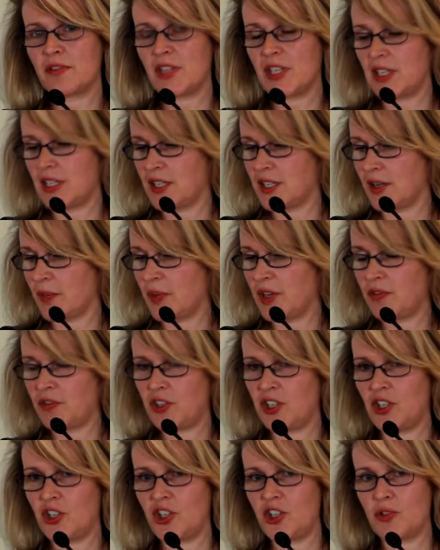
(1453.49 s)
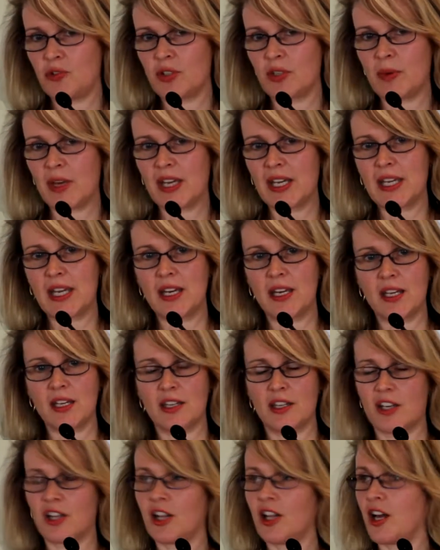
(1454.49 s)
the issue is about getting
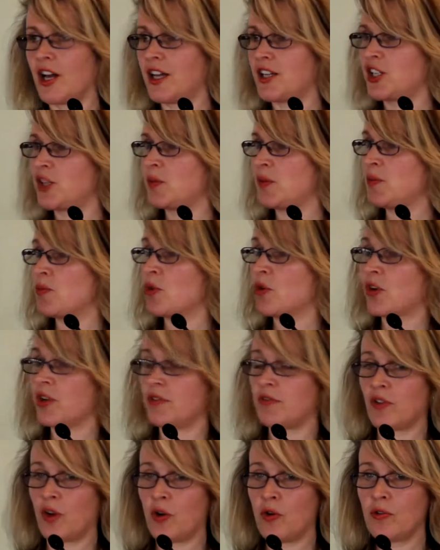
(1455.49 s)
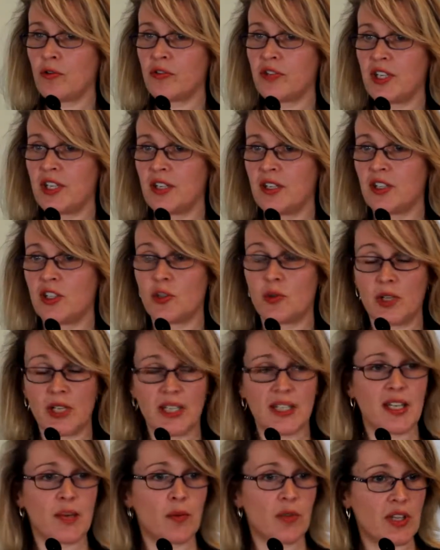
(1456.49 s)
the client to be more involved in
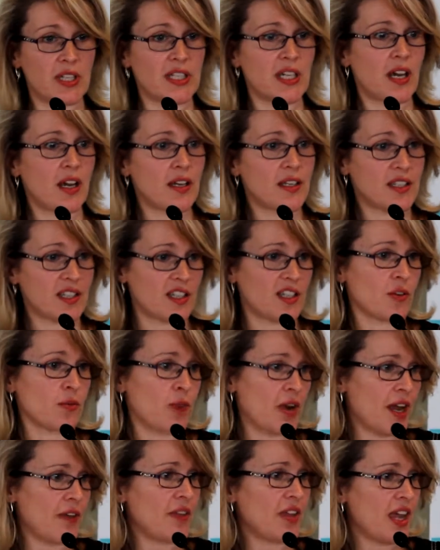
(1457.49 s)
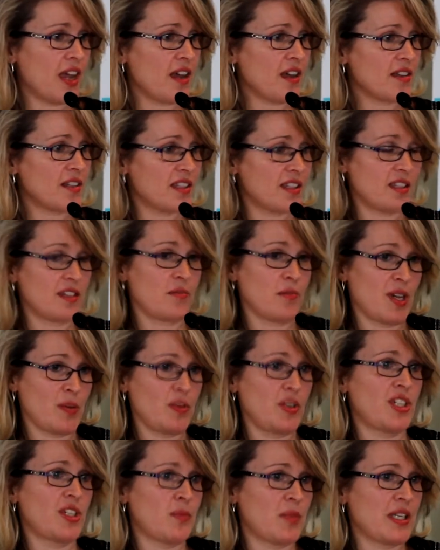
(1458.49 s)
doing some of the tasks around the house that
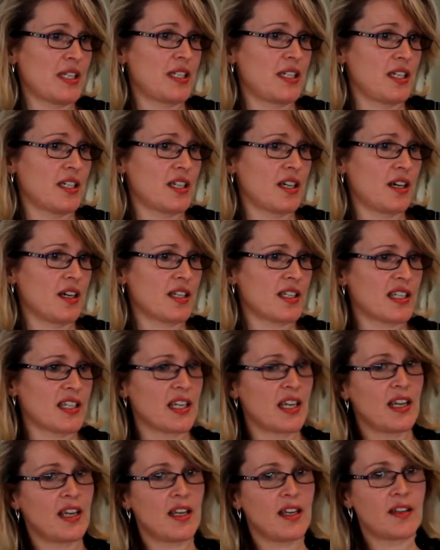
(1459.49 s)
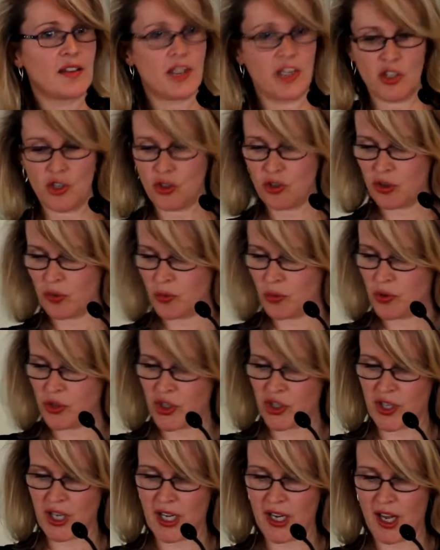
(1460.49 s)
may be domestic tasks, then you could
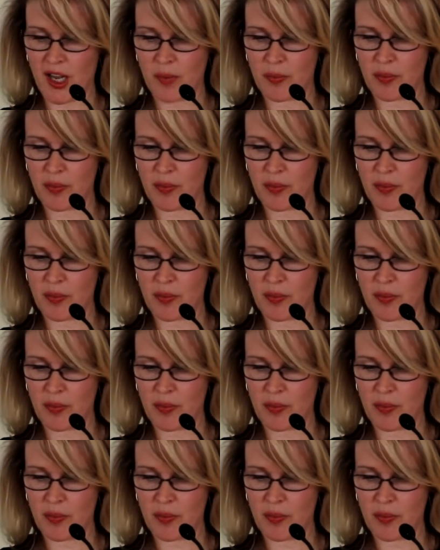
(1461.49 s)
push that